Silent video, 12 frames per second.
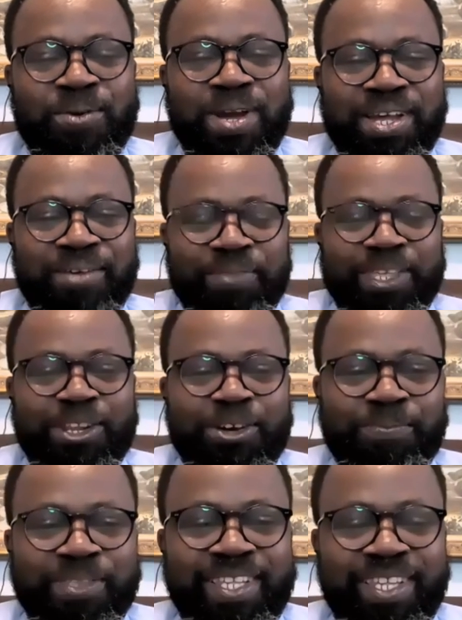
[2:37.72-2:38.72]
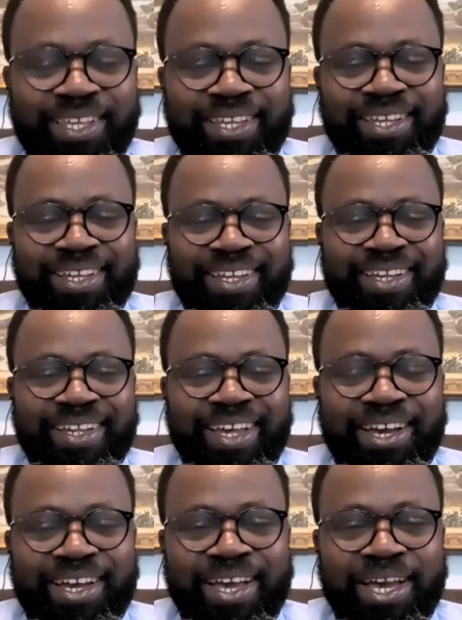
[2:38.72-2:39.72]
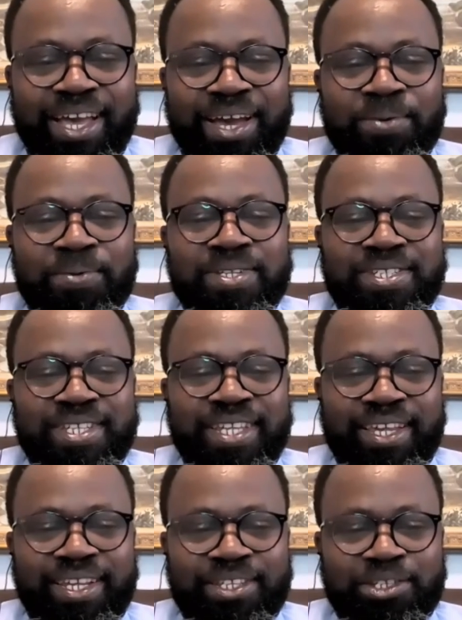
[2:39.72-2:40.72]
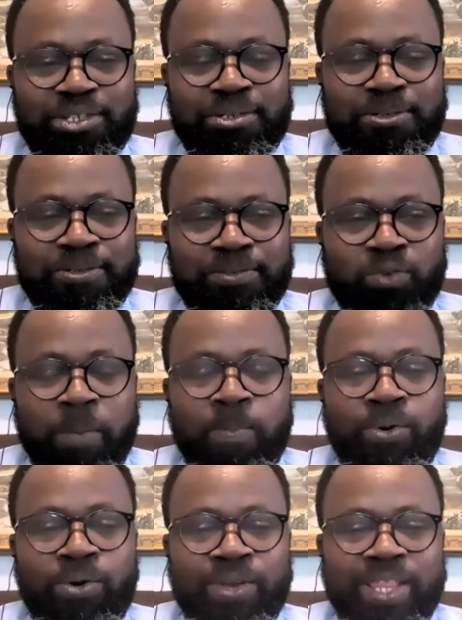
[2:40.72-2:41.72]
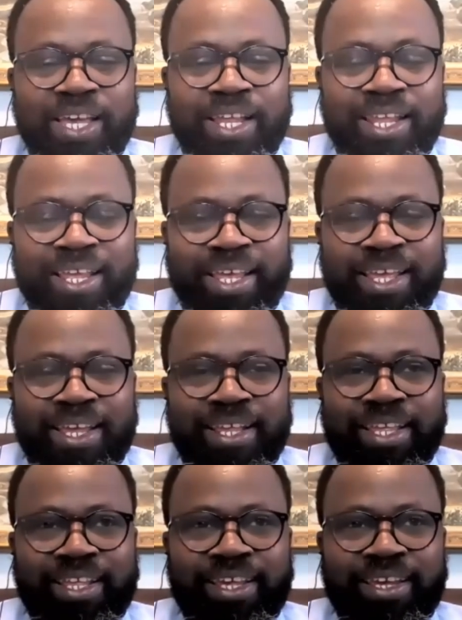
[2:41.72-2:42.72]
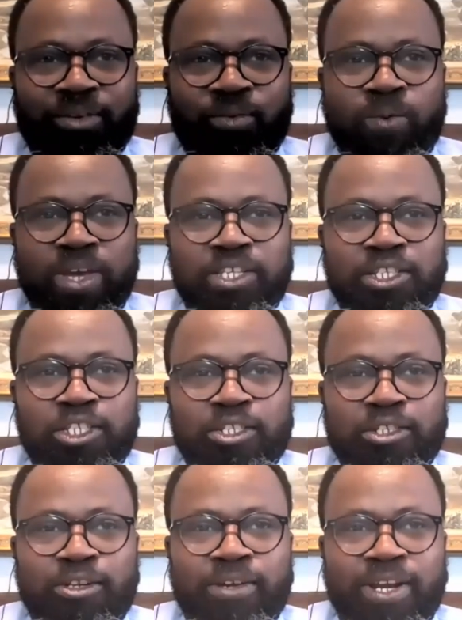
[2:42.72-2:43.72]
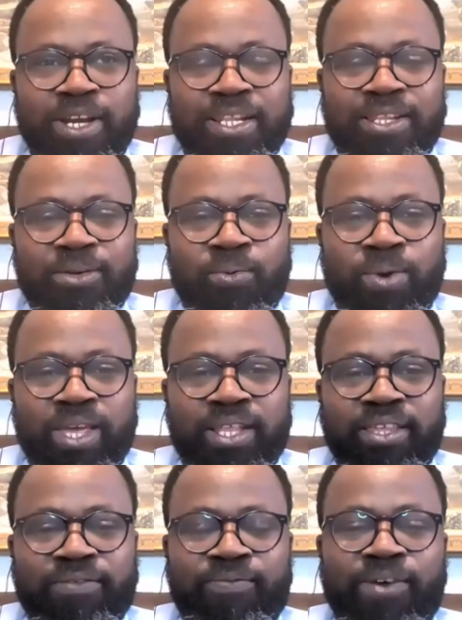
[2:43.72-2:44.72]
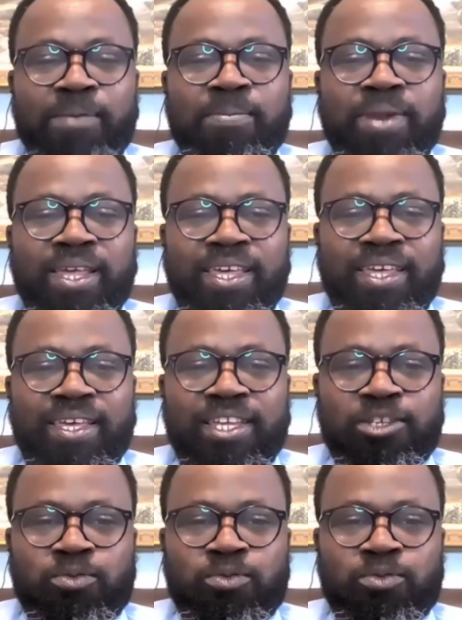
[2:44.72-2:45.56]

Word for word: Well, you know, I would say to a point that when you look at the way the family